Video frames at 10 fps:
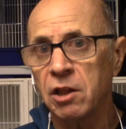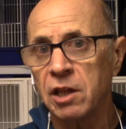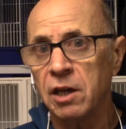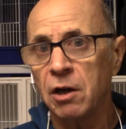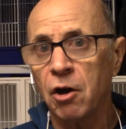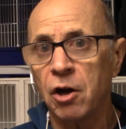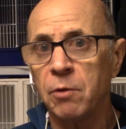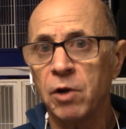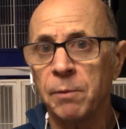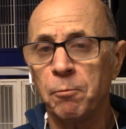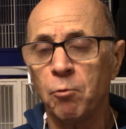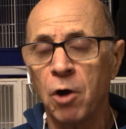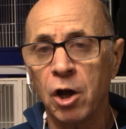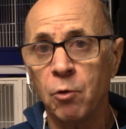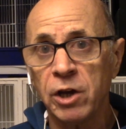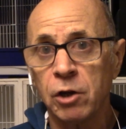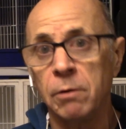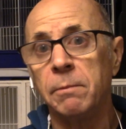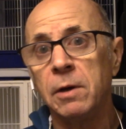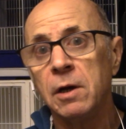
the High Wycombe